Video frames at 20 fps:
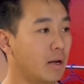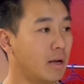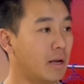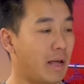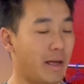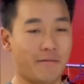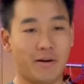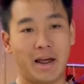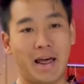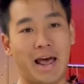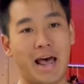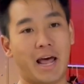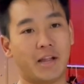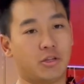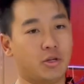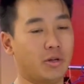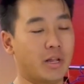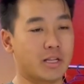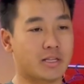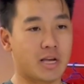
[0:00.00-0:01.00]
if I had
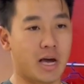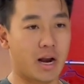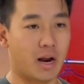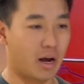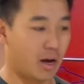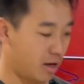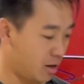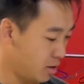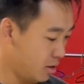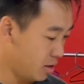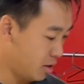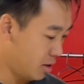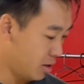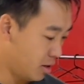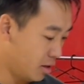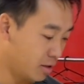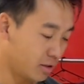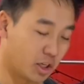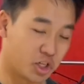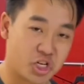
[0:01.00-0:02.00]
to, that's kind of
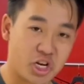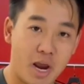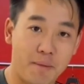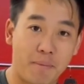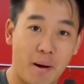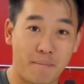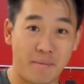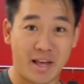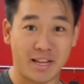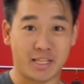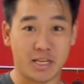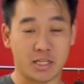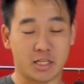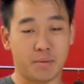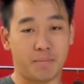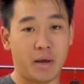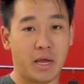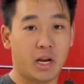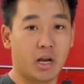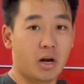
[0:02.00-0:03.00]
the shape I'm
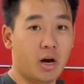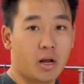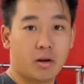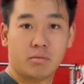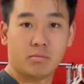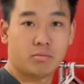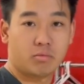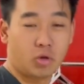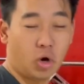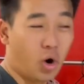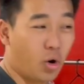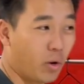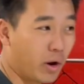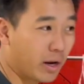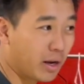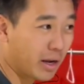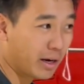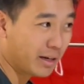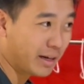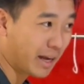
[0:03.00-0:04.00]
anticipating on
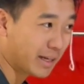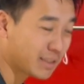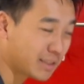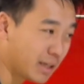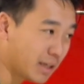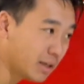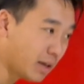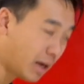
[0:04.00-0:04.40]
throwing and guessing